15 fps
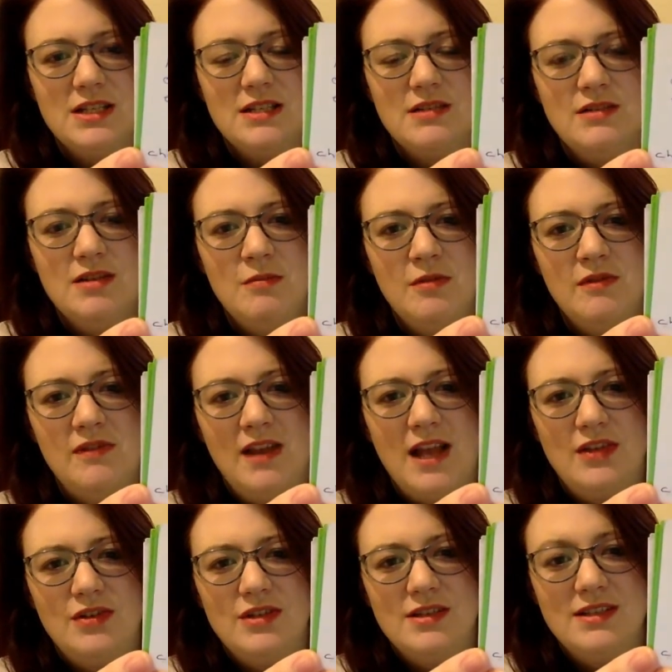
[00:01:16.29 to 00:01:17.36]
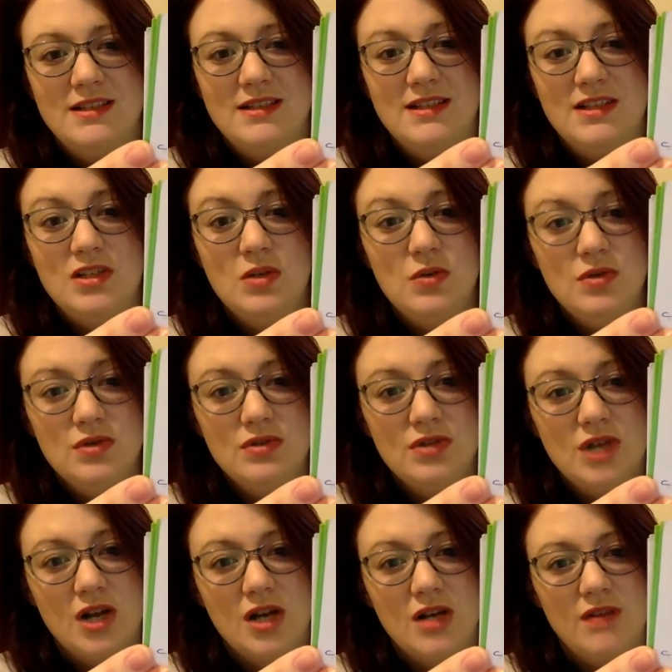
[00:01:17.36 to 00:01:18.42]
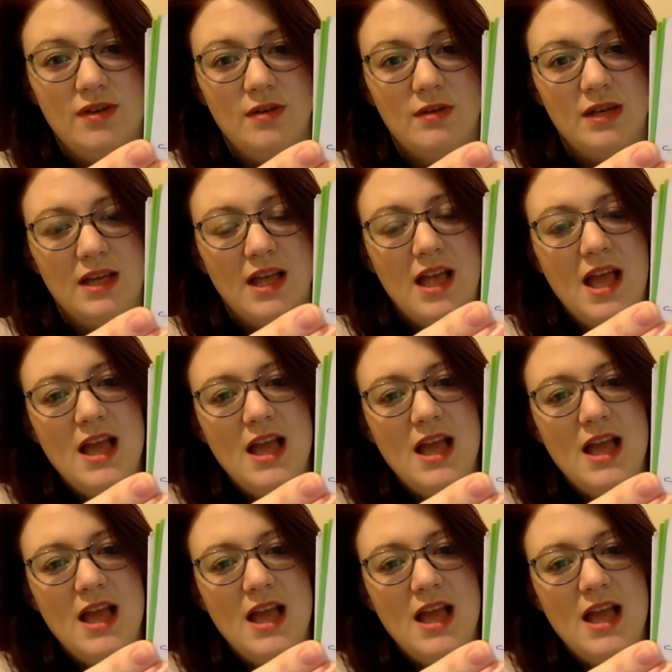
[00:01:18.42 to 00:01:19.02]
So number of electrons is the total charge flowing